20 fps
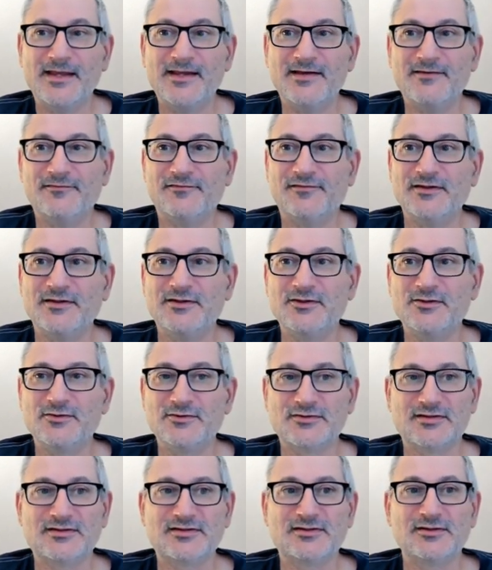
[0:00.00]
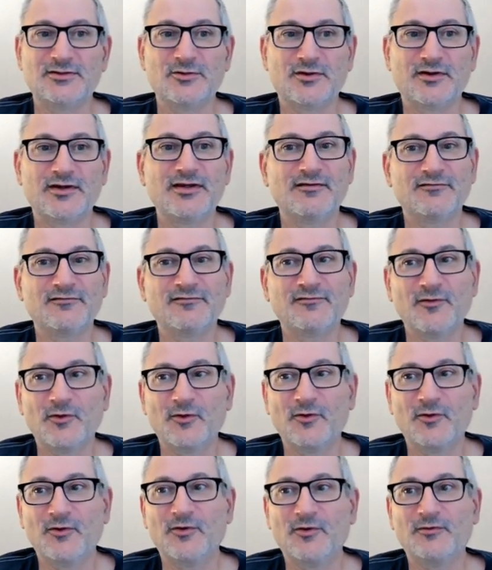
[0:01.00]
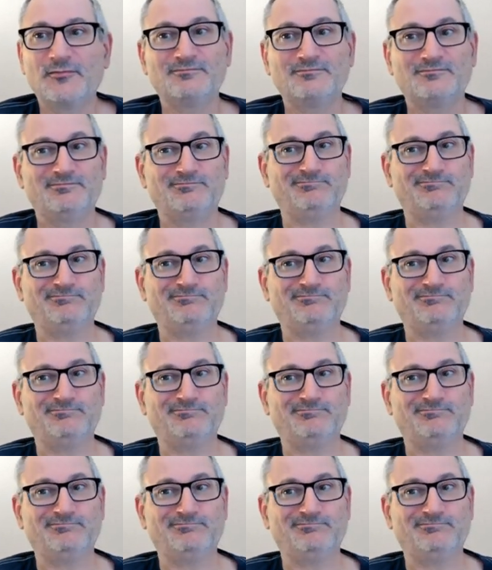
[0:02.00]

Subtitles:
if the user's looking for,